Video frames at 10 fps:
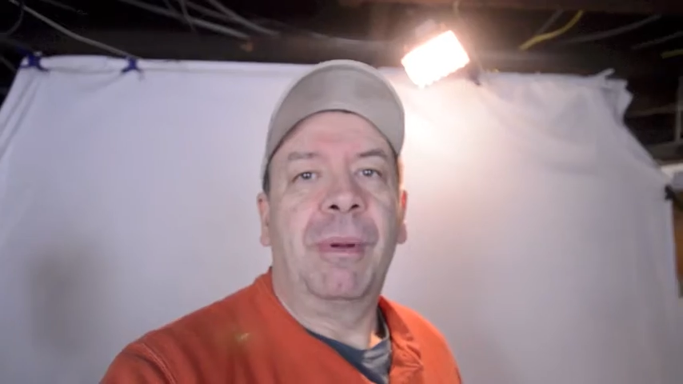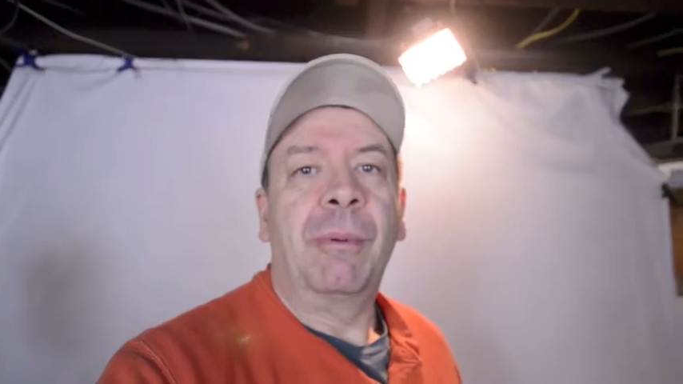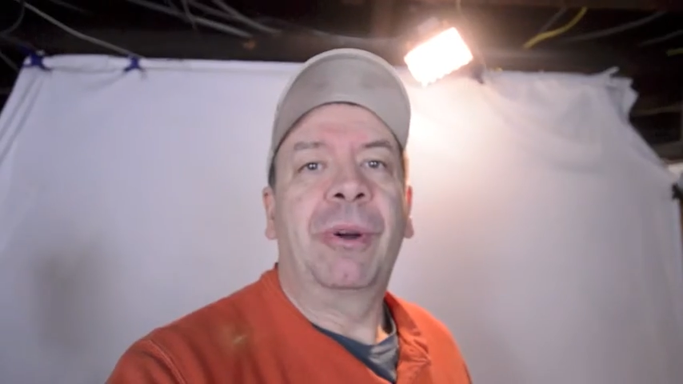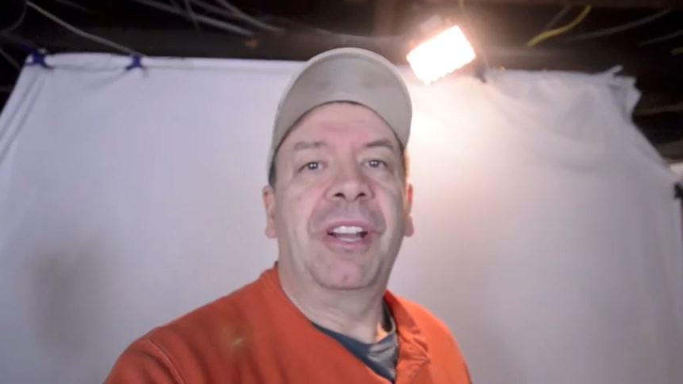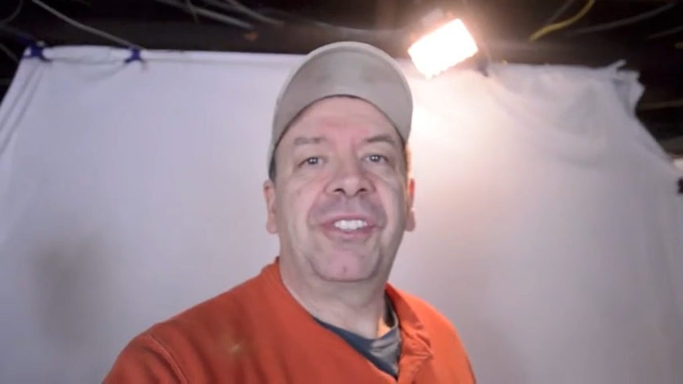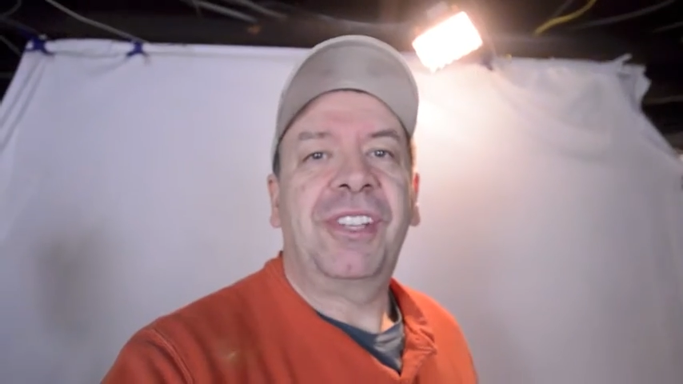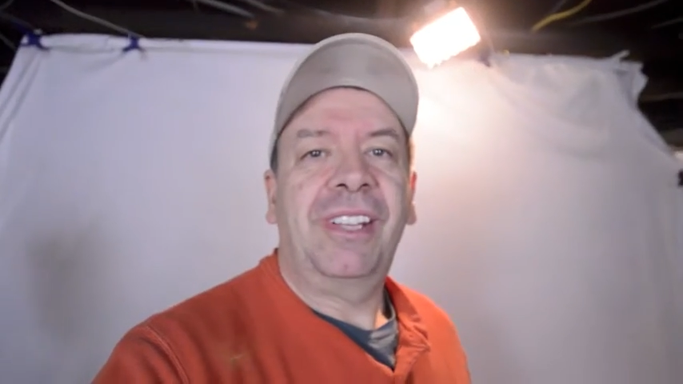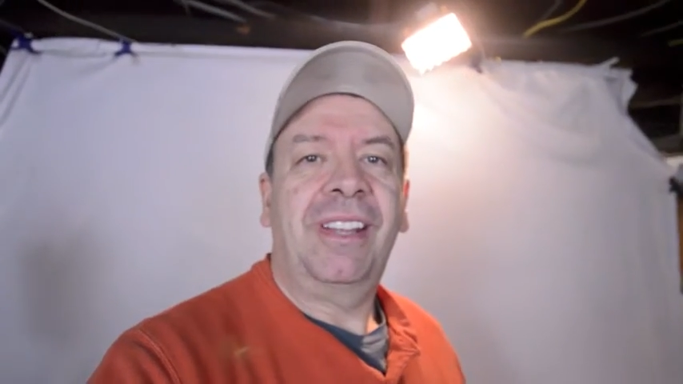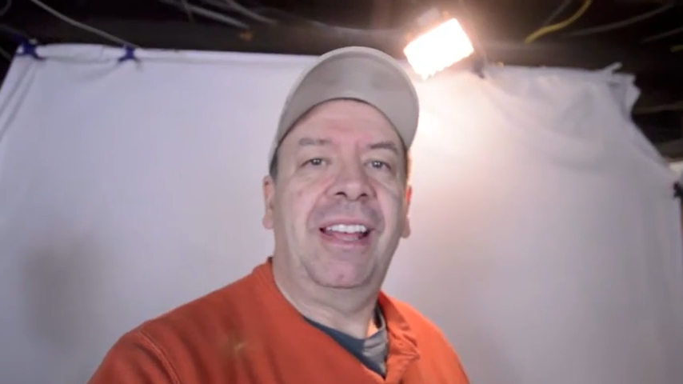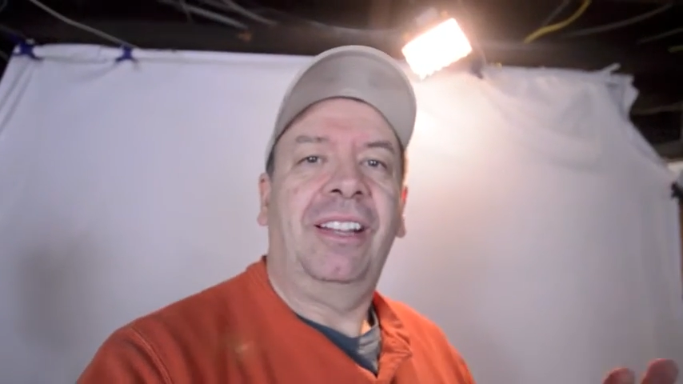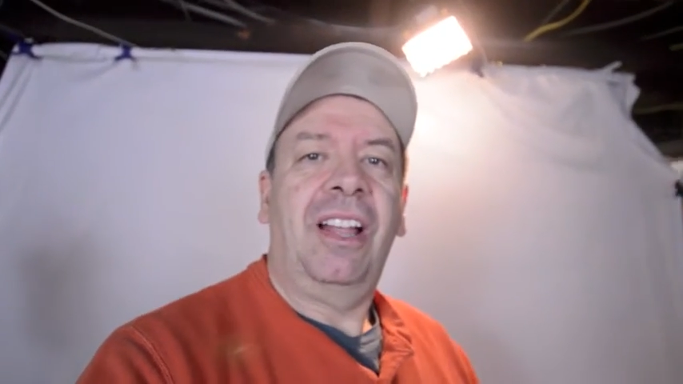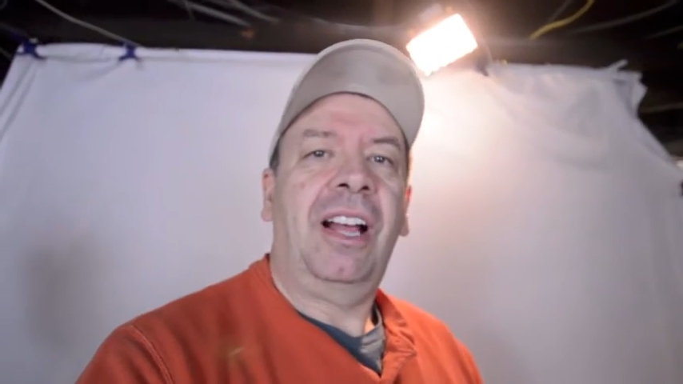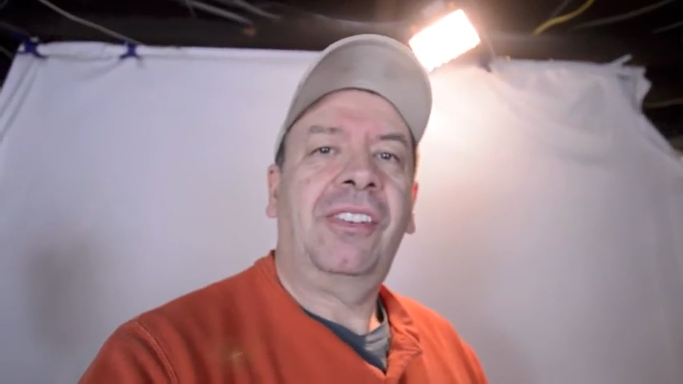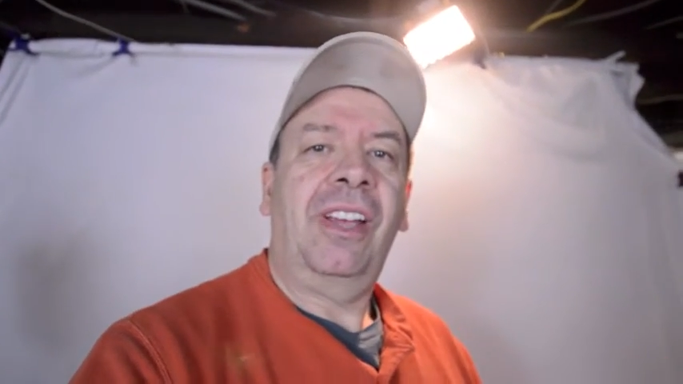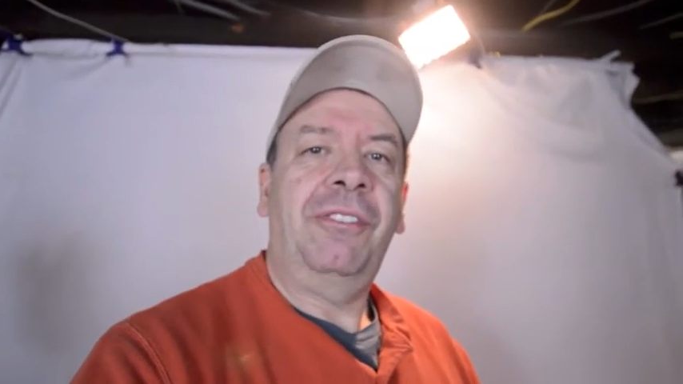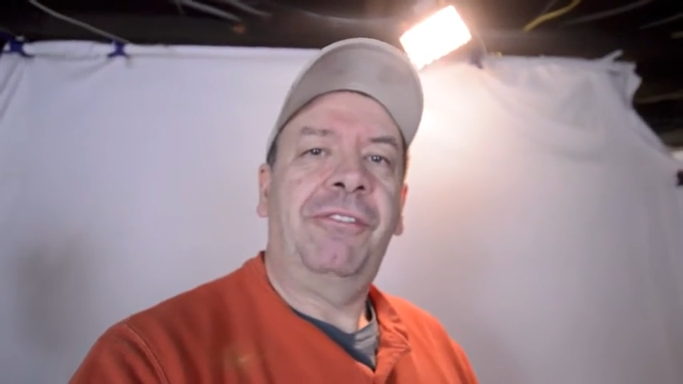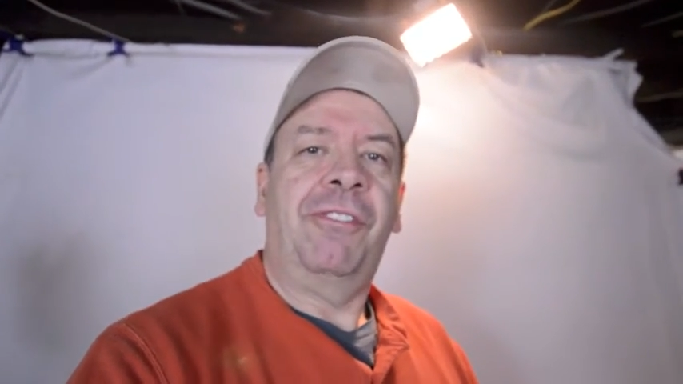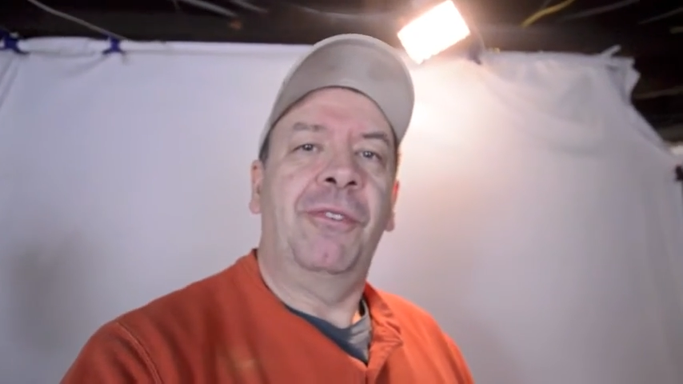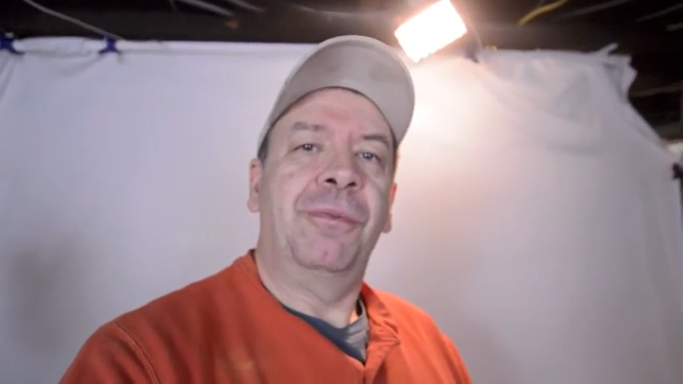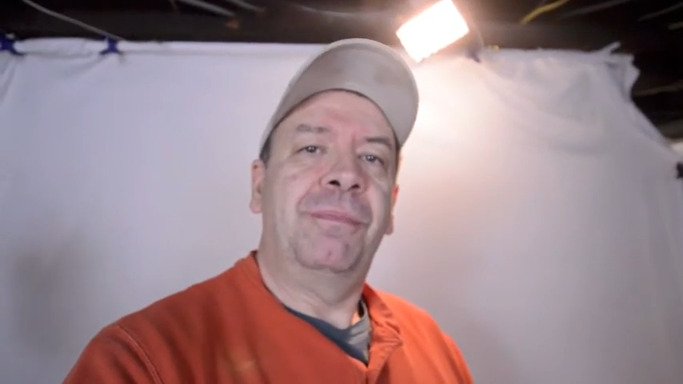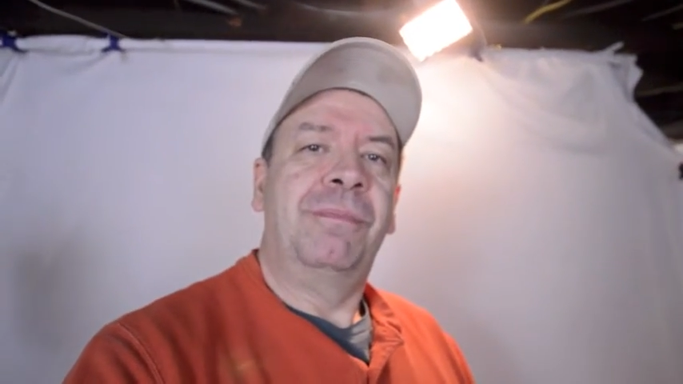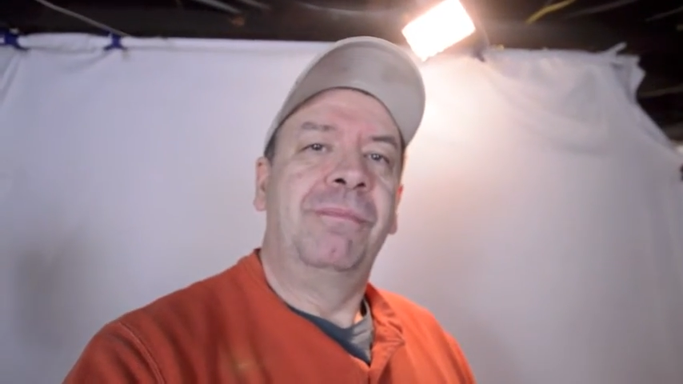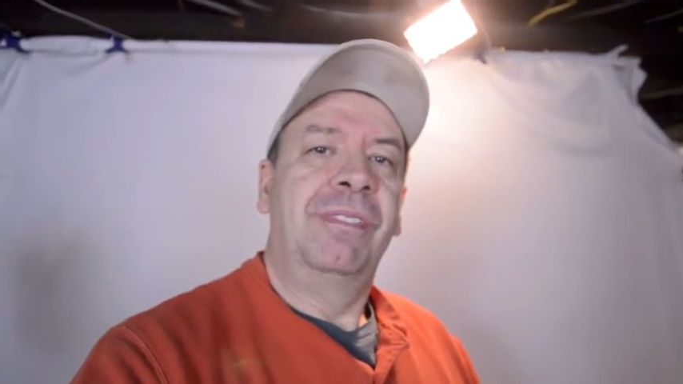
Remember when I said that Loctite foam